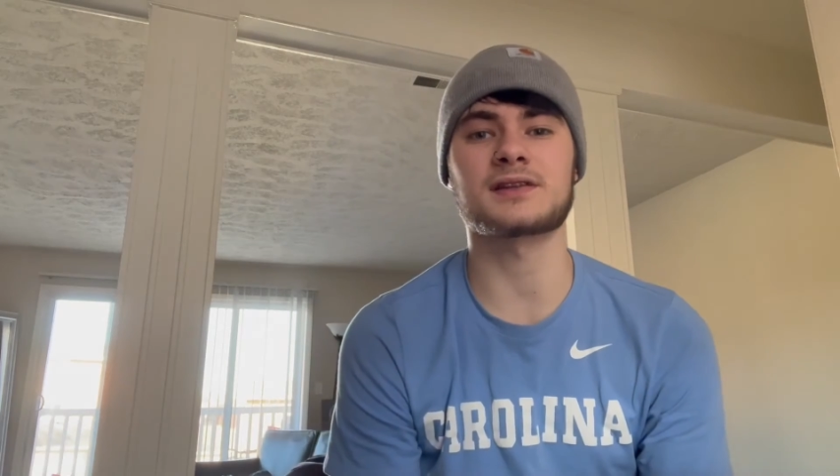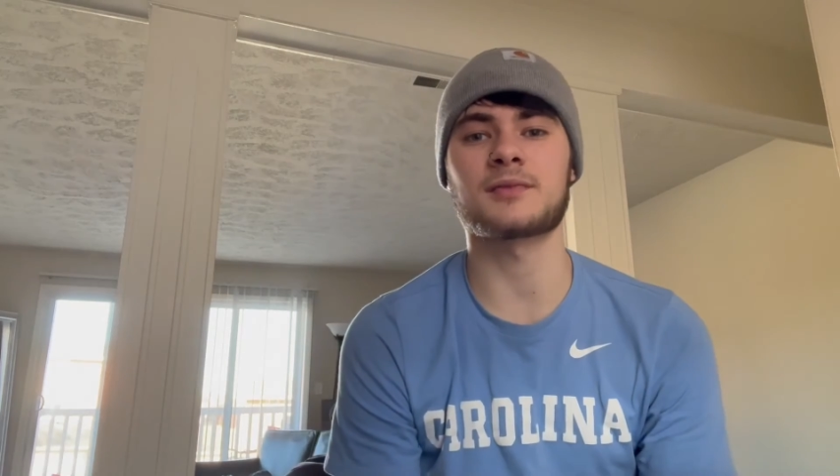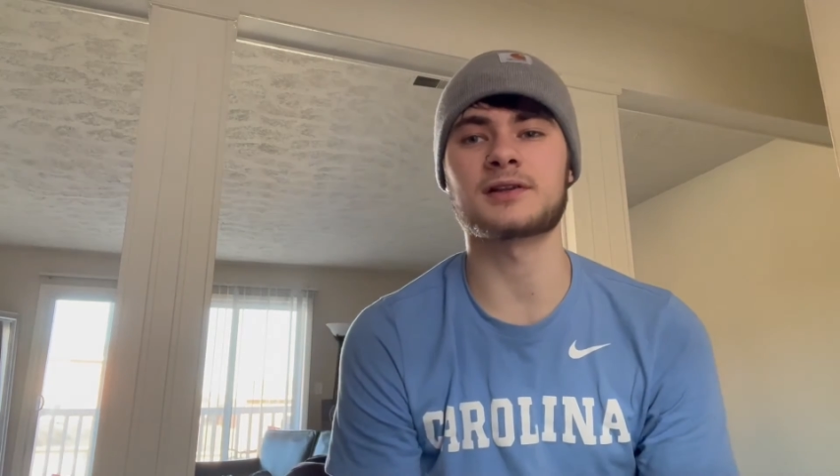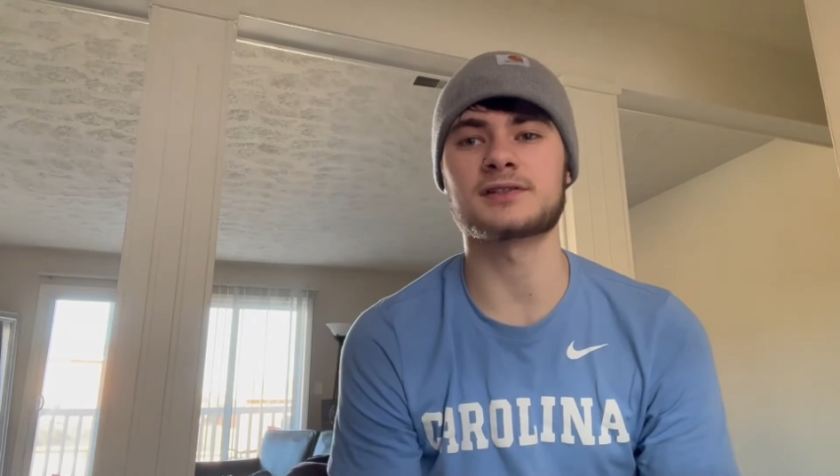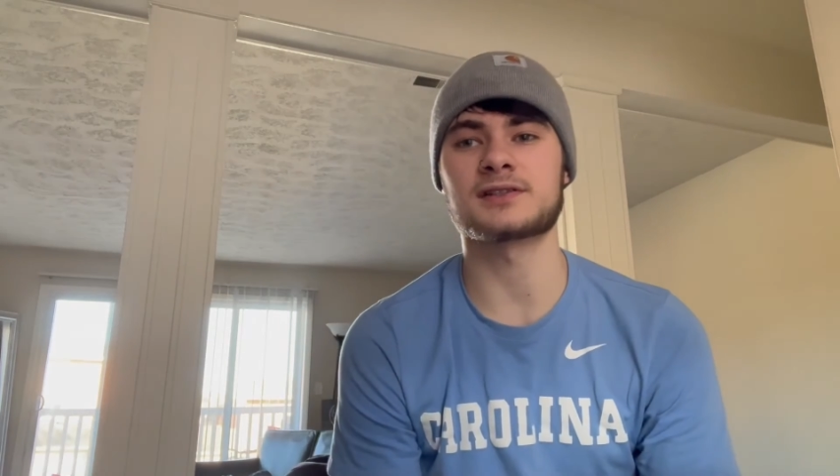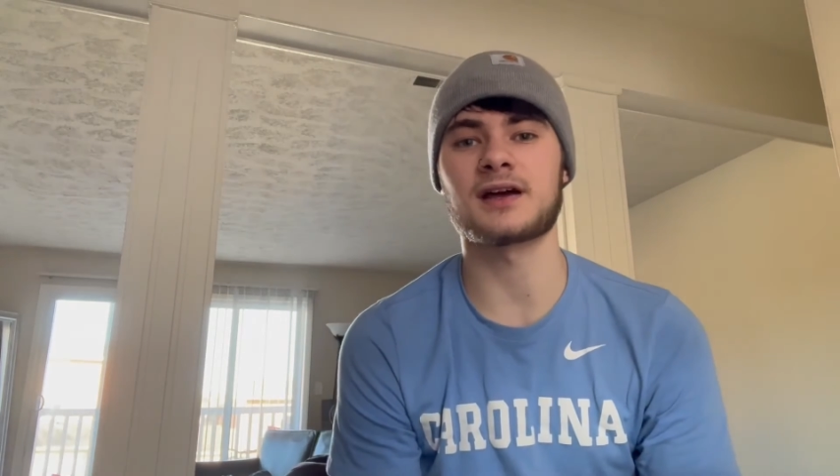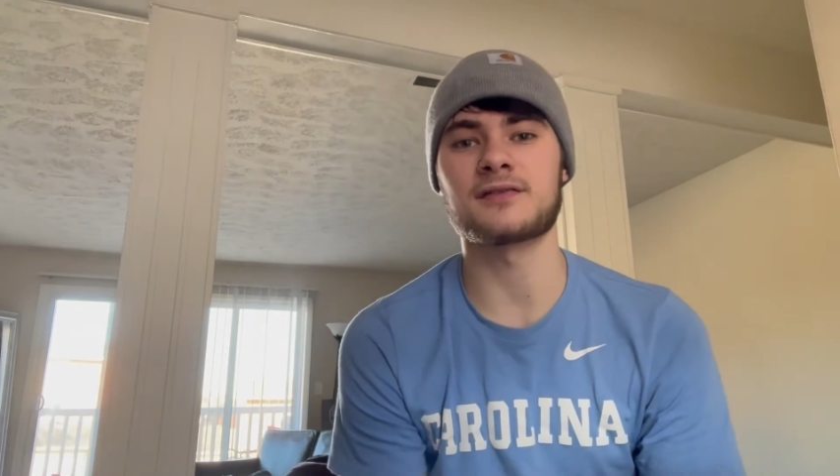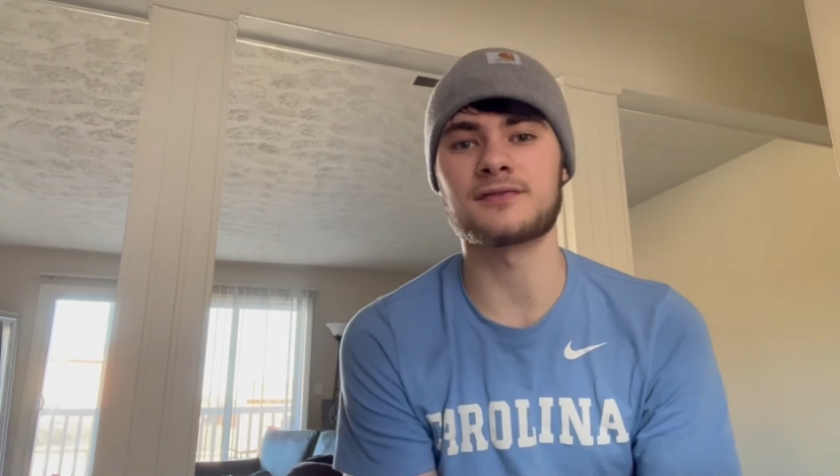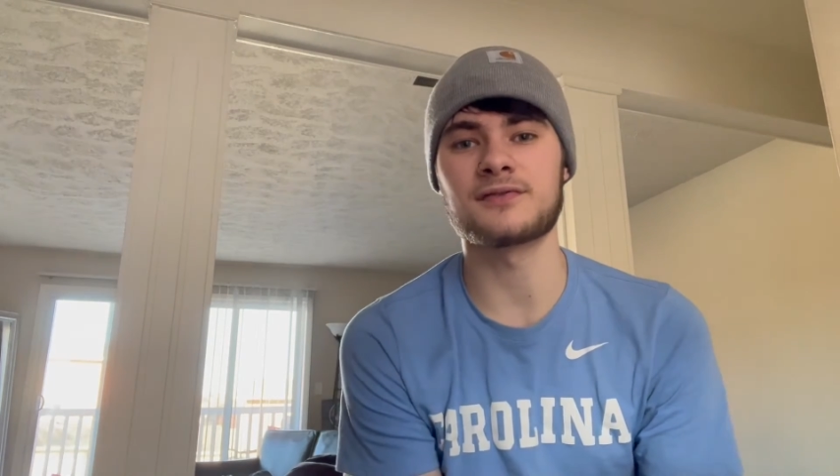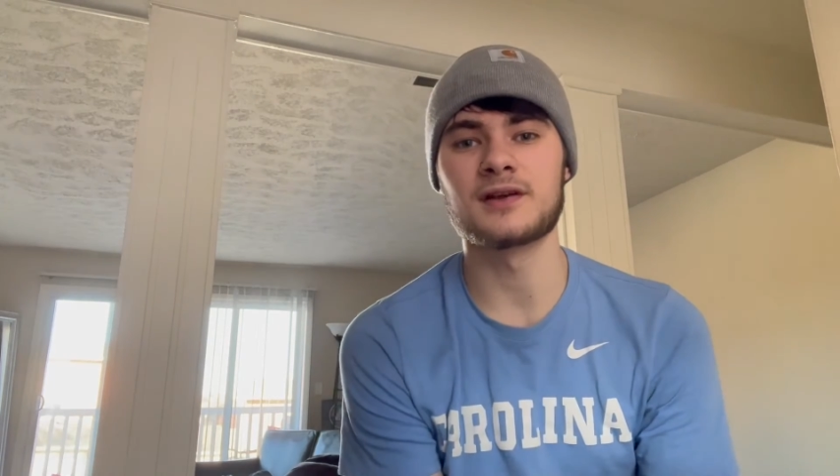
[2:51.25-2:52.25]
I might just
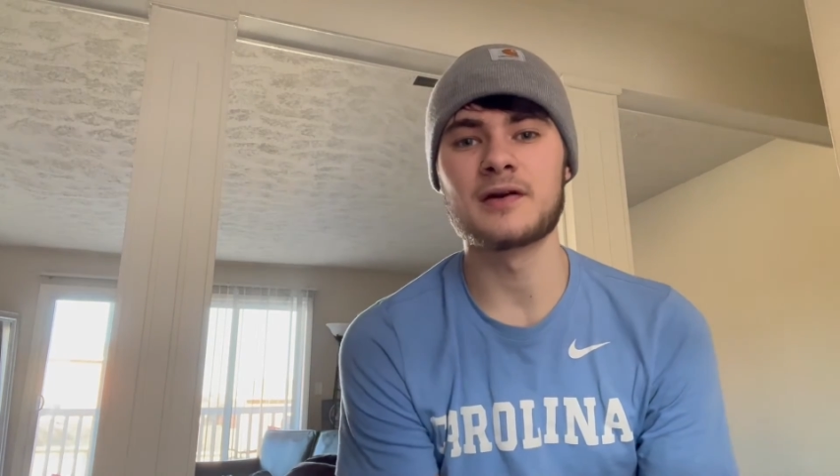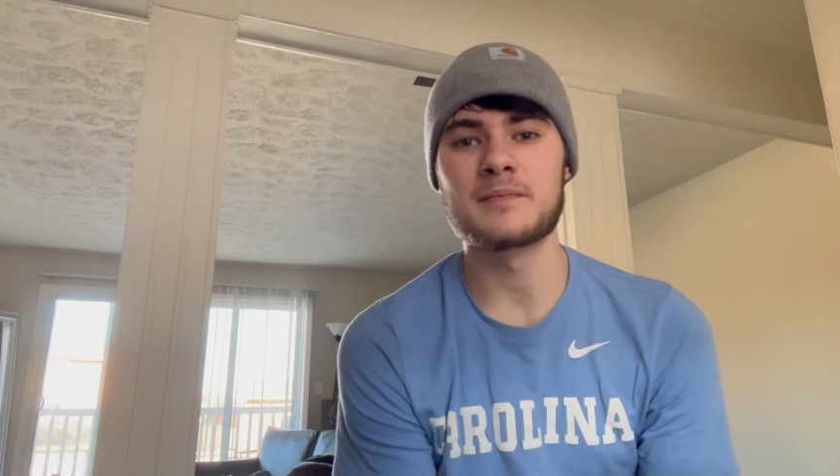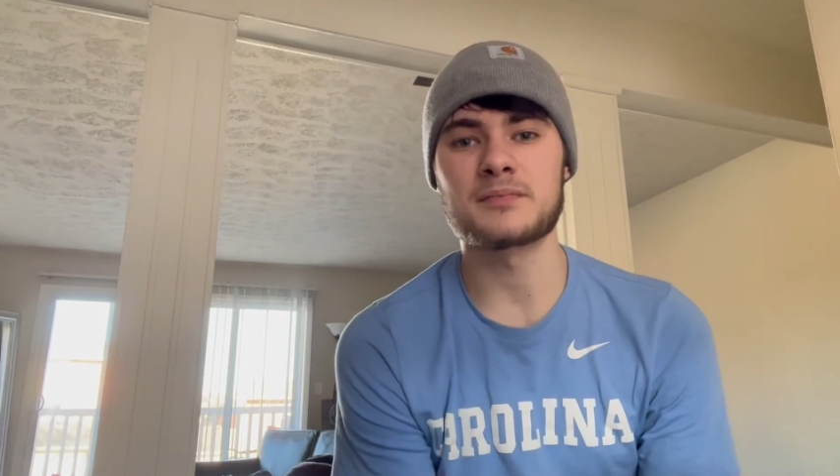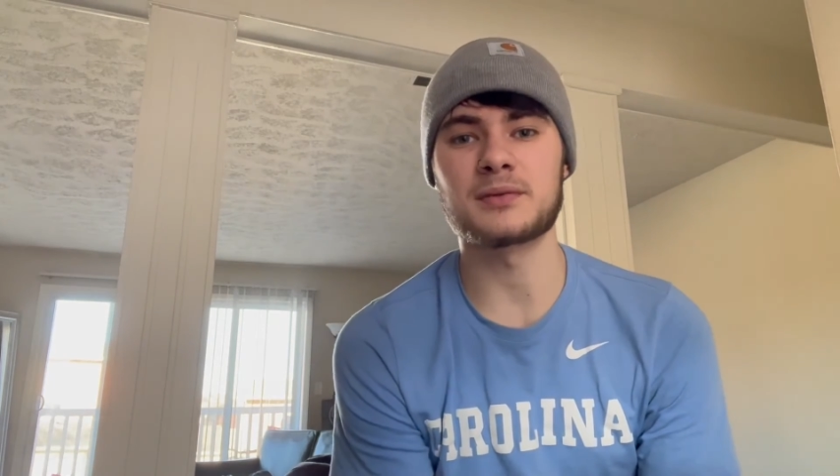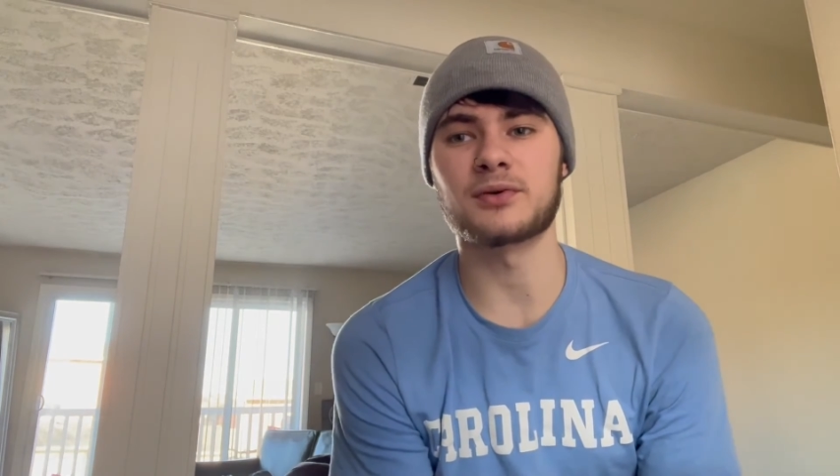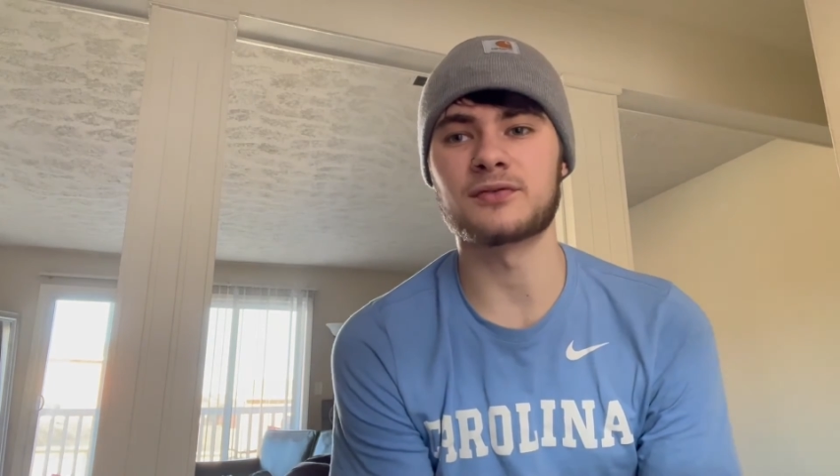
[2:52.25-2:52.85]
have people